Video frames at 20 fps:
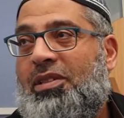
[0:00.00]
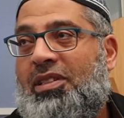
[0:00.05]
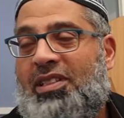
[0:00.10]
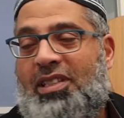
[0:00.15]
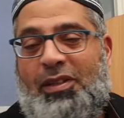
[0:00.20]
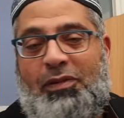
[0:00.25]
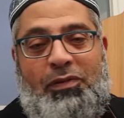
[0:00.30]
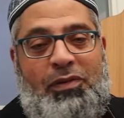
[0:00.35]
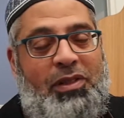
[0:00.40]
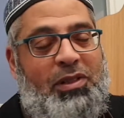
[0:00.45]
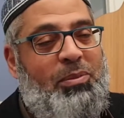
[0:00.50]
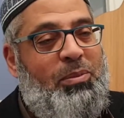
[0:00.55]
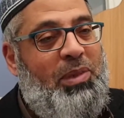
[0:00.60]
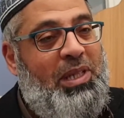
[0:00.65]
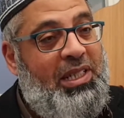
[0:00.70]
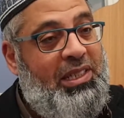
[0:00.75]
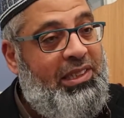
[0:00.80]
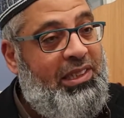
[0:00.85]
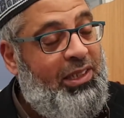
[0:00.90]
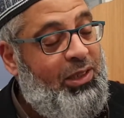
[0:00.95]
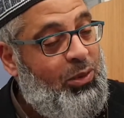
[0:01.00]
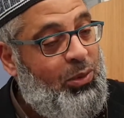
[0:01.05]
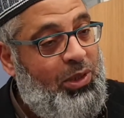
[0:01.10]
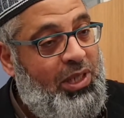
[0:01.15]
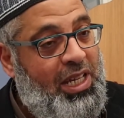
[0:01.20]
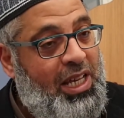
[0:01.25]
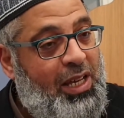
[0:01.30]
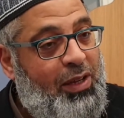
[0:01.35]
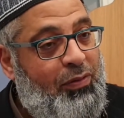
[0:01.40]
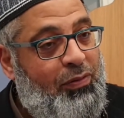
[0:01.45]
different blessings we
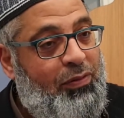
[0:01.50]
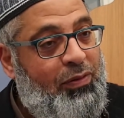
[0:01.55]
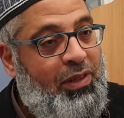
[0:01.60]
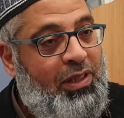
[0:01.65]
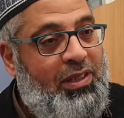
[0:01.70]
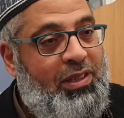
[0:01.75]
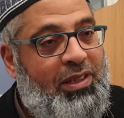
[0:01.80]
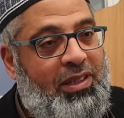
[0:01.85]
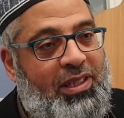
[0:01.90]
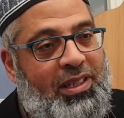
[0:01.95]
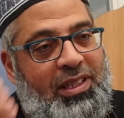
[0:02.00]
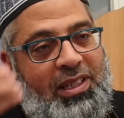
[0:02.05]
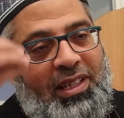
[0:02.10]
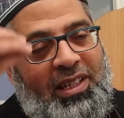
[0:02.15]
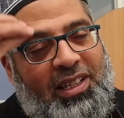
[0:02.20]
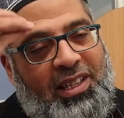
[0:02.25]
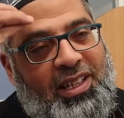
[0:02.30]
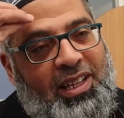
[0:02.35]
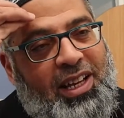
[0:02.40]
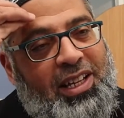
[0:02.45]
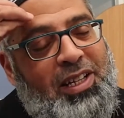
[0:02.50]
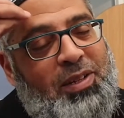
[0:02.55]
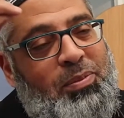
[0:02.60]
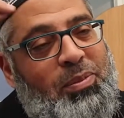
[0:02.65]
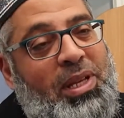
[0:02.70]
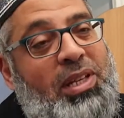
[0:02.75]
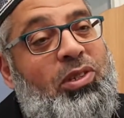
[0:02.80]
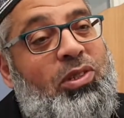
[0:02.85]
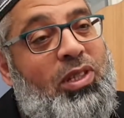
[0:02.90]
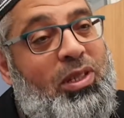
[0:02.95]
have that
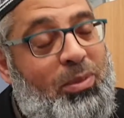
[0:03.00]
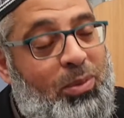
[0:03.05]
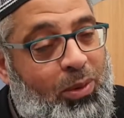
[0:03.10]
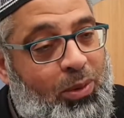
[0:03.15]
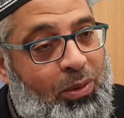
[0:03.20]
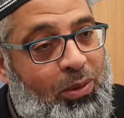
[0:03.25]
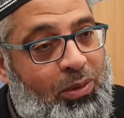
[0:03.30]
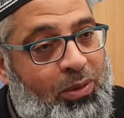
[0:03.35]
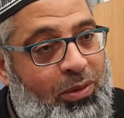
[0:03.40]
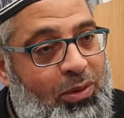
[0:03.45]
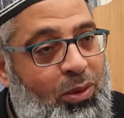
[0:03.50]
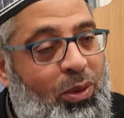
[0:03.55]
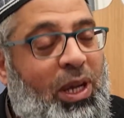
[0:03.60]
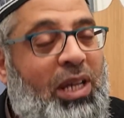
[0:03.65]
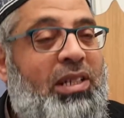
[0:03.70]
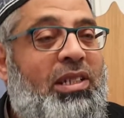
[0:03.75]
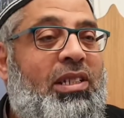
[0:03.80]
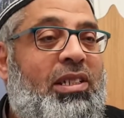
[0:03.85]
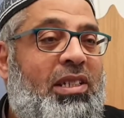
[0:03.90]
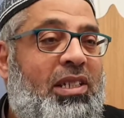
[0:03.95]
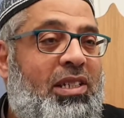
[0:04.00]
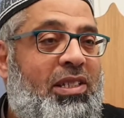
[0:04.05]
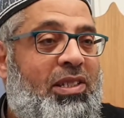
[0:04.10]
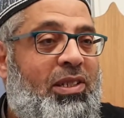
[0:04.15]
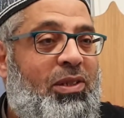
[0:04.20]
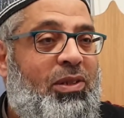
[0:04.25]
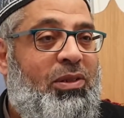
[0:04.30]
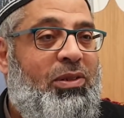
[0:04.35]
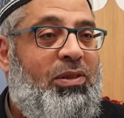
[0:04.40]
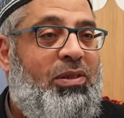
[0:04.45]
unimaginable 200 years
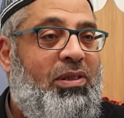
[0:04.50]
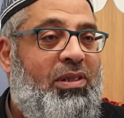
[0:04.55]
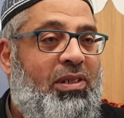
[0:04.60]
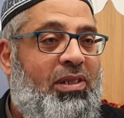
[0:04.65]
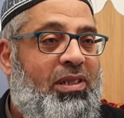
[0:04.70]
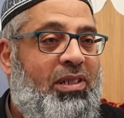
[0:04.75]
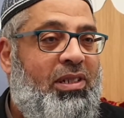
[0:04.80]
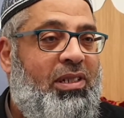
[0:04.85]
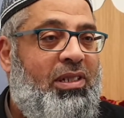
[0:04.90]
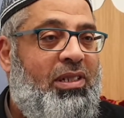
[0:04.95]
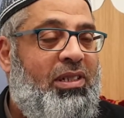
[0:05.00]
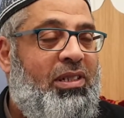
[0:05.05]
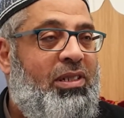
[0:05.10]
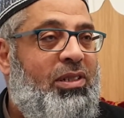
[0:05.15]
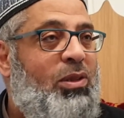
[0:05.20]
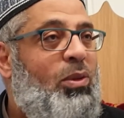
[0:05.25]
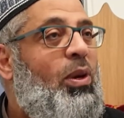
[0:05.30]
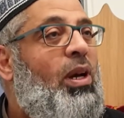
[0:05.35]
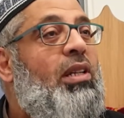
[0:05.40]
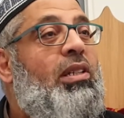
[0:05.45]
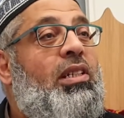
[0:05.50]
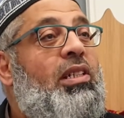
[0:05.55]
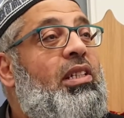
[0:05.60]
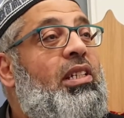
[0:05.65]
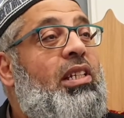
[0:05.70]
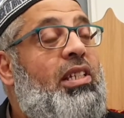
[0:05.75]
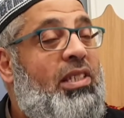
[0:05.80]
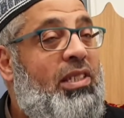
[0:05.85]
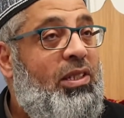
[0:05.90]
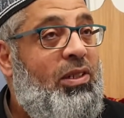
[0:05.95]
ago. 200
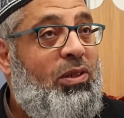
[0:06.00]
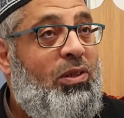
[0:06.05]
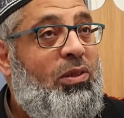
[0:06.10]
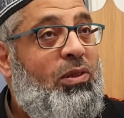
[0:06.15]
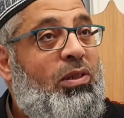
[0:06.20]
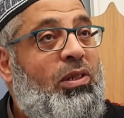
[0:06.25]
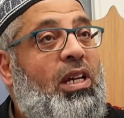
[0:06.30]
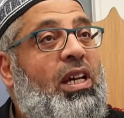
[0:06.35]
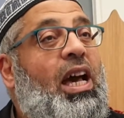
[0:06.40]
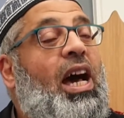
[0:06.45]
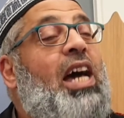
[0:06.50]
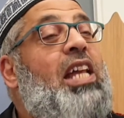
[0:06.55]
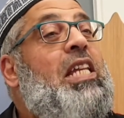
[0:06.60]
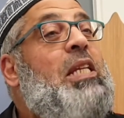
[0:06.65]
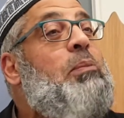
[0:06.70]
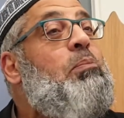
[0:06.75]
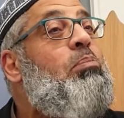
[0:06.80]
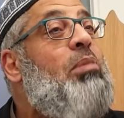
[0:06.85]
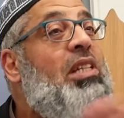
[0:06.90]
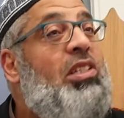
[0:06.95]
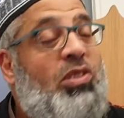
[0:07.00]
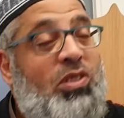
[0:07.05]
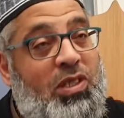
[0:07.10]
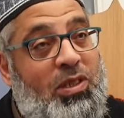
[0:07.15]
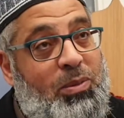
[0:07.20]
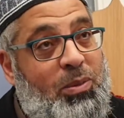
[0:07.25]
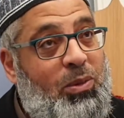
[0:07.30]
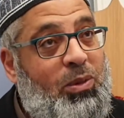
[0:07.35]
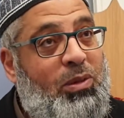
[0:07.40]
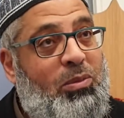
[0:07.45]
years ago,
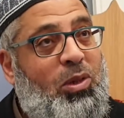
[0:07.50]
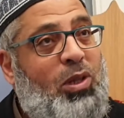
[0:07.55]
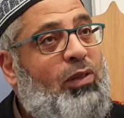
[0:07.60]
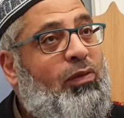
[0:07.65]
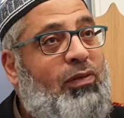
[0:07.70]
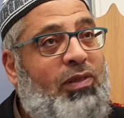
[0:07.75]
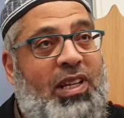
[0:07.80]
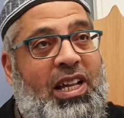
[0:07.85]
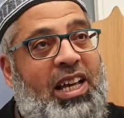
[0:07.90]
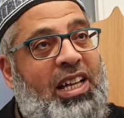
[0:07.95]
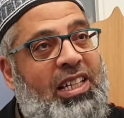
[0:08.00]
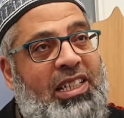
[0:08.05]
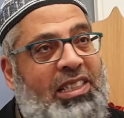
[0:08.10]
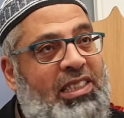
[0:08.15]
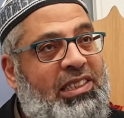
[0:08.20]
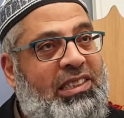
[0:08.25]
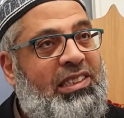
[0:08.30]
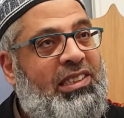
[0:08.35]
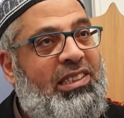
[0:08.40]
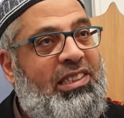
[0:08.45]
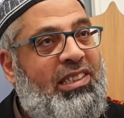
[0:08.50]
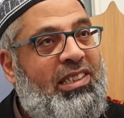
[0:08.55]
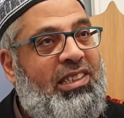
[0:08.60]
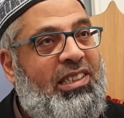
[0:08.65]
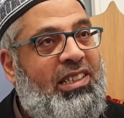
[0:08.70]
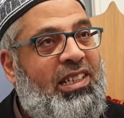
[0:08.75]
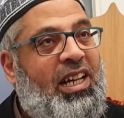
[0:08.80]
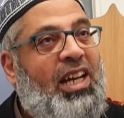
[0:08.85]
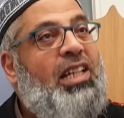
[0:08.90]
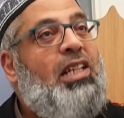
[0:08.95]
unimaginable about flying,
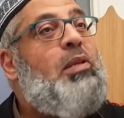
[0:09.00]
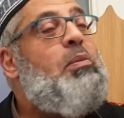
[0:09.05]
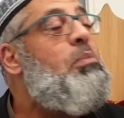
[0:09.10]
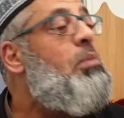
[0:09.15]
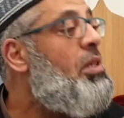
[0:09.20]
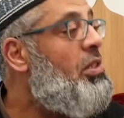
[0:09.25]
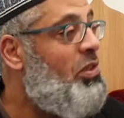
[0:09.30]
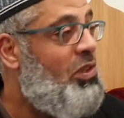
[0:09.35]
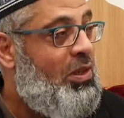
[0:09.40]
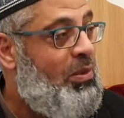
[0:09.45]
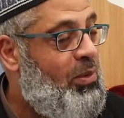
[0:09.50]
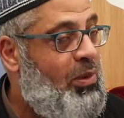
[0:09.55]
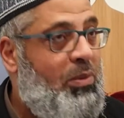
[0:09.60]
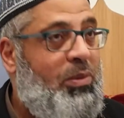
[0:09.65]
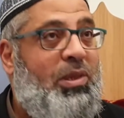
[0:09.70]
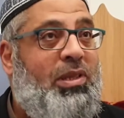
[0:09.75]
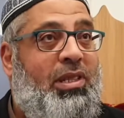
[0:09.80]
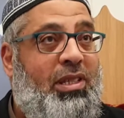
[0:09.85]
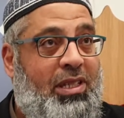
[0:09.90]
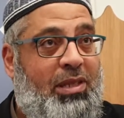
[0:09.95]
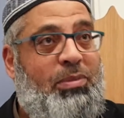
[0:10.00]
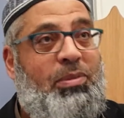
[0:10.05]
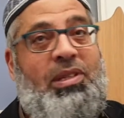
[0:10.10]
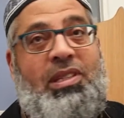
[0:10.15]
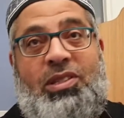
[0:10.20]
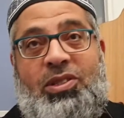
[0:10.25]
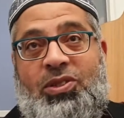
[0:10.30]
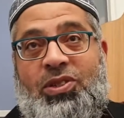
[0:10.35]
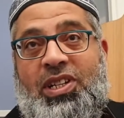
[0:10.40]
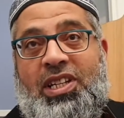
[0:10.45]
unimaginable about the
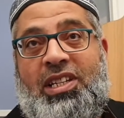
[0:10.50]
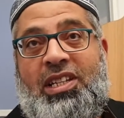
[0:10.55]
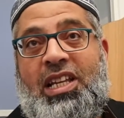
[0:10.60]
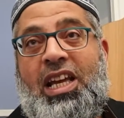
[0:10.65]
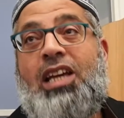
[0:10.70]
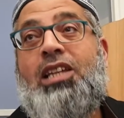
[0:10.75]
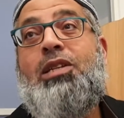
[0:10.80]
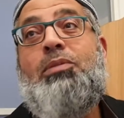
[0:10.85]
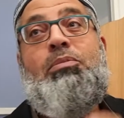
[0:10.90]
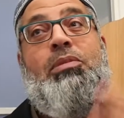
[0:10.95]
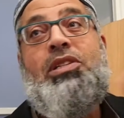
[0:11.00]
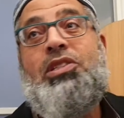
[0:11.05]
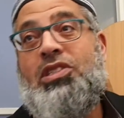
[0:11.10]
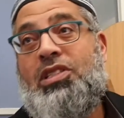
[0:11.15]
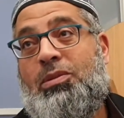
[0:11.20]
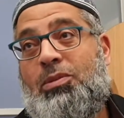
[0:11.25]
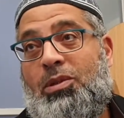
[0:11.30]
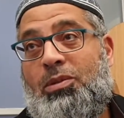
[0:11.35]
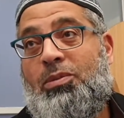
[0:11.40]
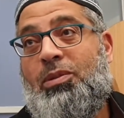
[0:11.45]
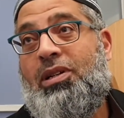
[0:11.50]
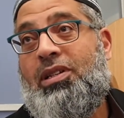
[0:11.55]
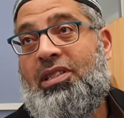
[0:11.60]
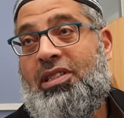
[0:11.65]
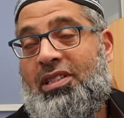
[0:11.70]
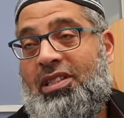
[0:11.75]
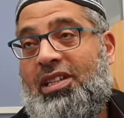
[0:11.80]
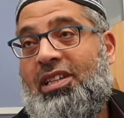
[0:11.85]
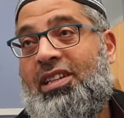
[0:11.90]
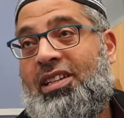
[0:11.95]
speed train, unimaginable
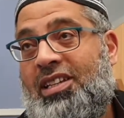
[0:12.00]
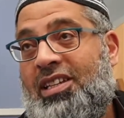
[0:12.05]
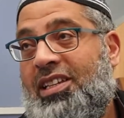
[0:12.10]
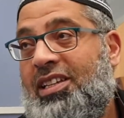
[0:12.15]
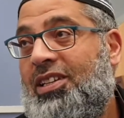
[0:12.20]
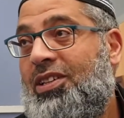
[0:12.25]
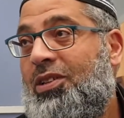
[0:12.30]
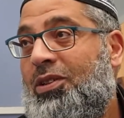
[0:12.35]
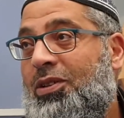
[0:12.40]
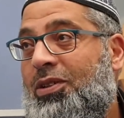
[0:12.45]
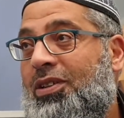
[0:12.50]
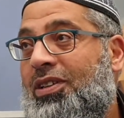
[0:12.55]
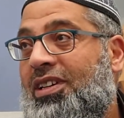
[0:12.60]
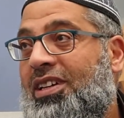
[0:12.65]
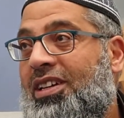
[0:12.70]
about, the, you know,